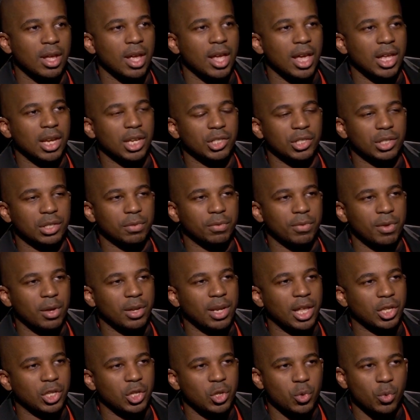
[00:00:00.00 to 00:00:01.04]
and it just felt
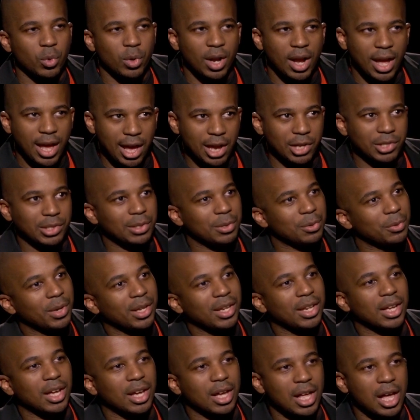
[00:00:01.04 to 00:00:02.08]
like you were actually
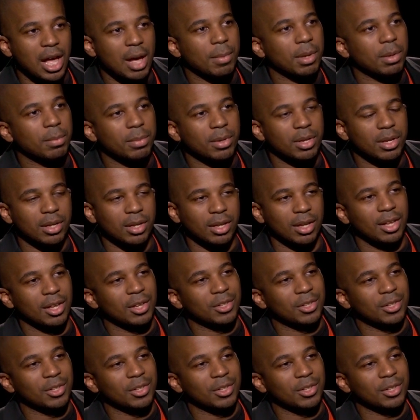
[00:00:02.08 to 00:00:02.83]
reading a comic book.